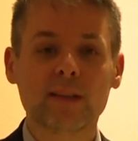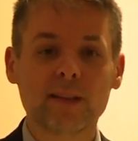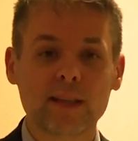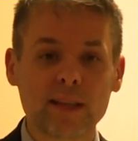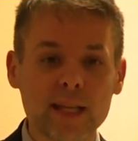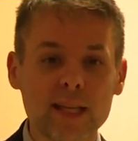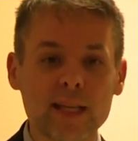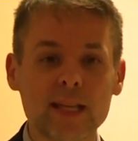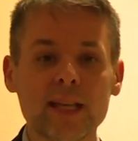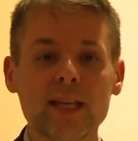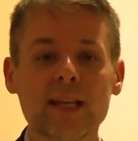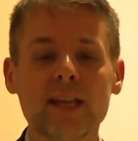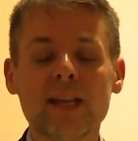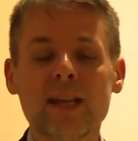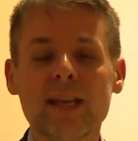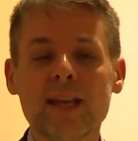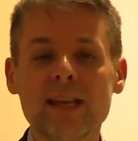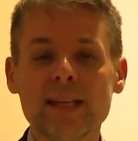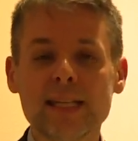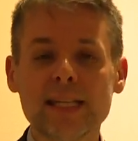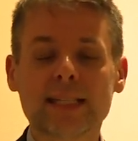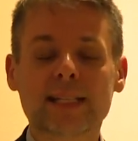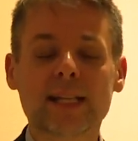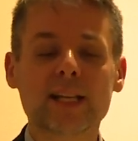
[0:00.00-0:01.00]
the
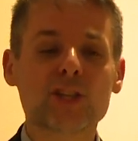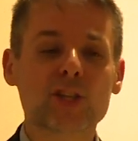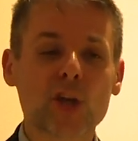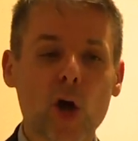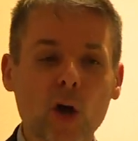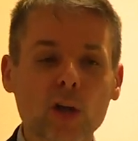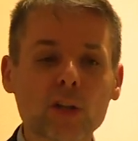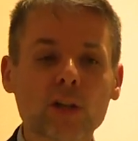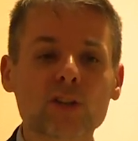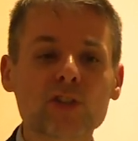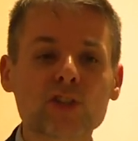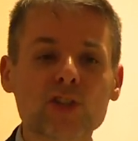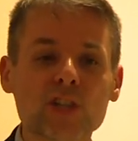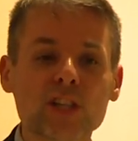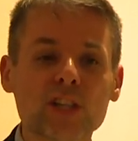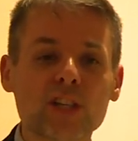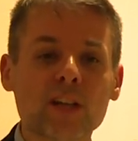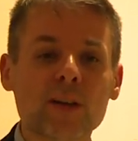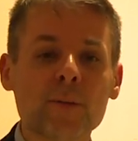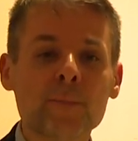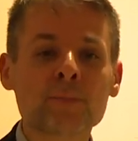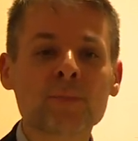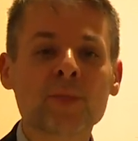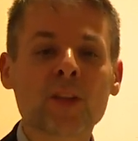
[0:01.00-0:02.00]

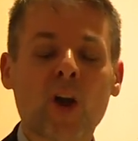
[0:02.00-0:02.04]
ecclesiology